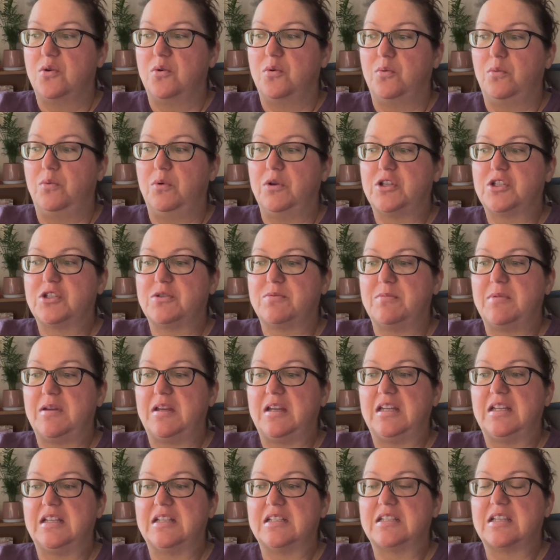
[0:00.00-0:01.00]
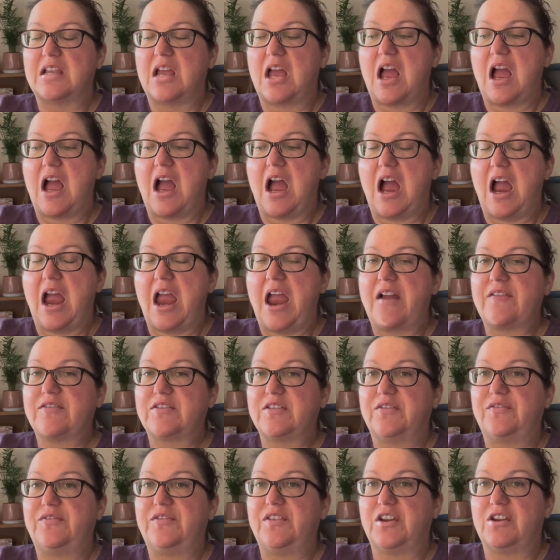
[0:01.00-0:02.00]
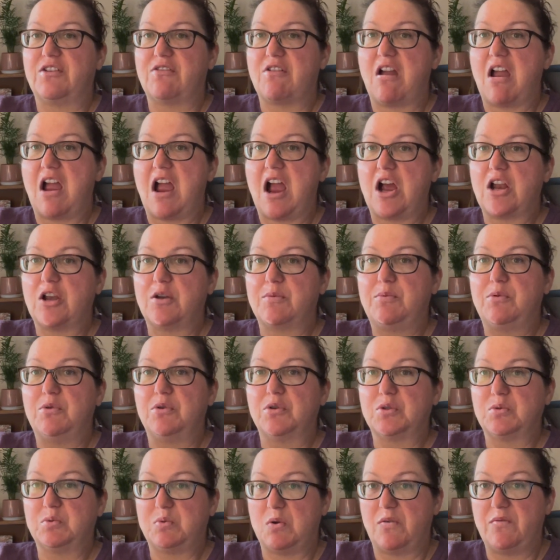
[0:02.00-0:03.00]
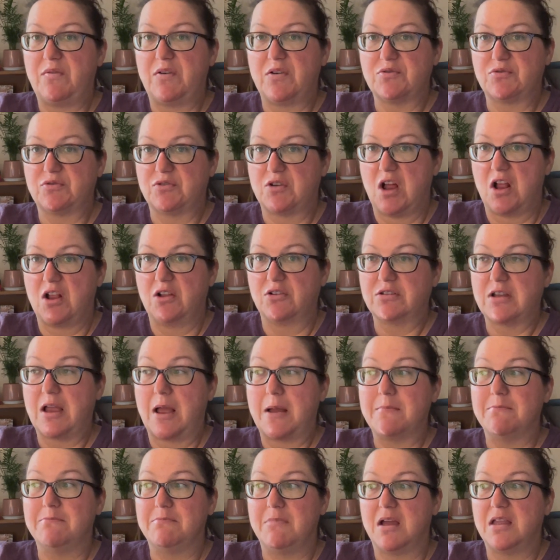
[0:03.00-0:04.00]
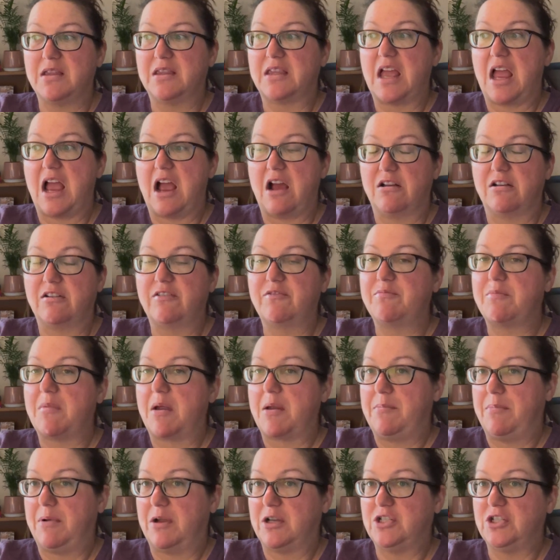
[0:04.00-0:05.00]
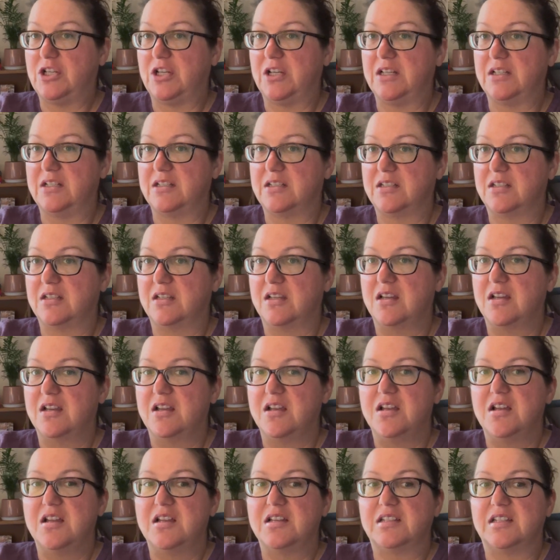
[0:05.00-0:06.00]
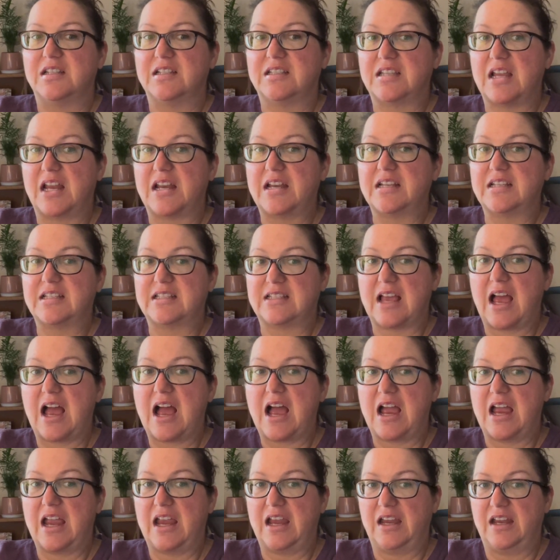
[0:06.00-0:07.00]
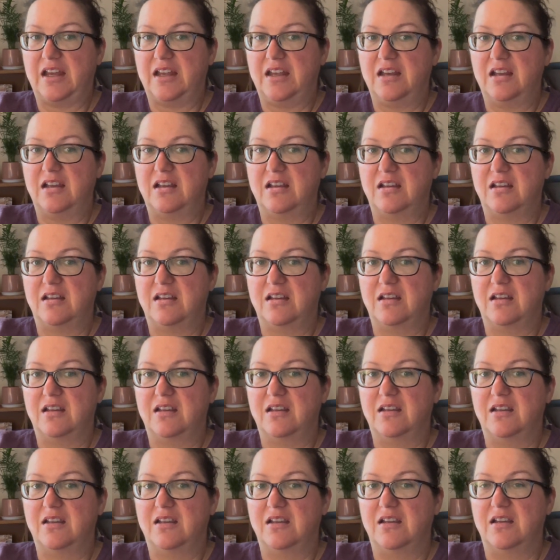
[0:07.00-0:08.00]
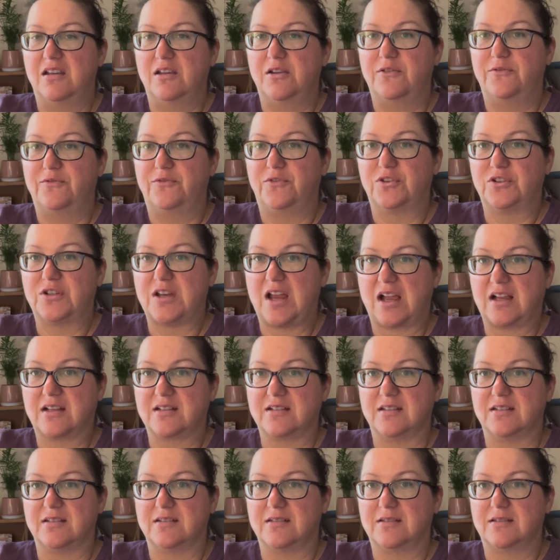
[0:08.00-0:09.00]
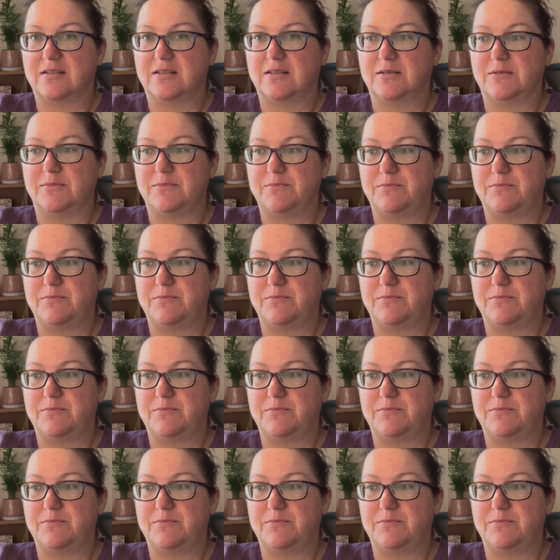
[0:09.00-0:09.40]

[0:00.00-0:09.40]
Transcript: which means I have to figure out how to pull $1,200 a month out of my budget to set aside for taxes,